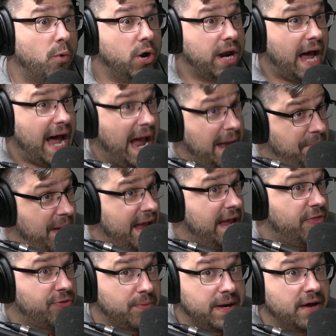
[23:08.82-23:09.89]
Would I pay
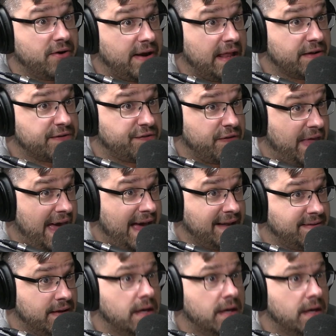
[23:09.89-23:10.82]
$300 for that?